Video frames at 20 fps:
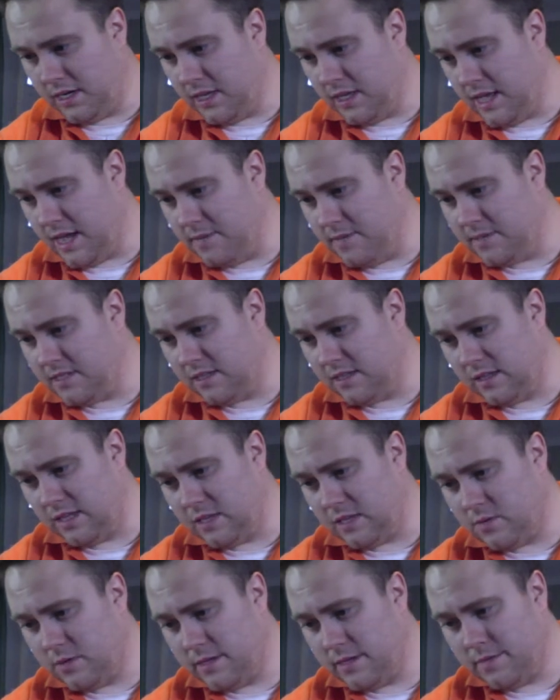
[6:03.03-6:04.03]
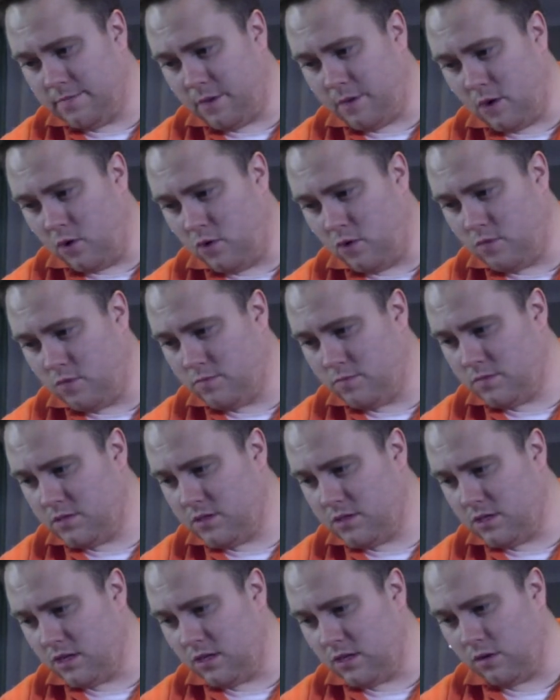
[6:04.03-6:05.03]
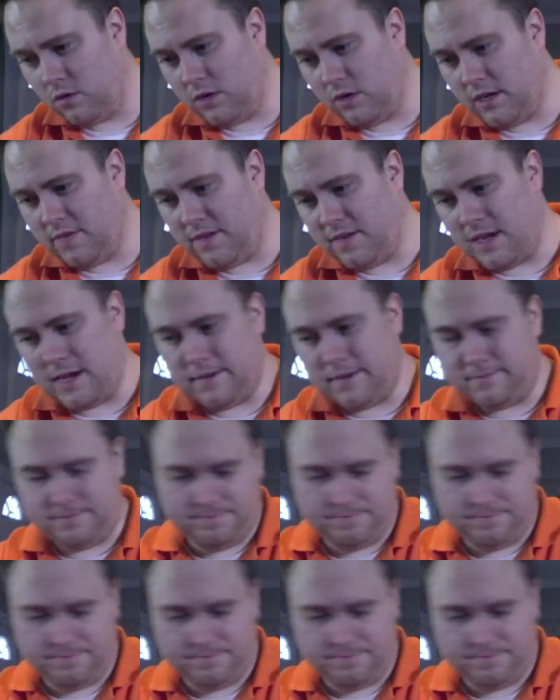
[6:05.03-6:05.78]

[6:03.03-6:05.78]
to them, is a liquid poem to the glory of hop.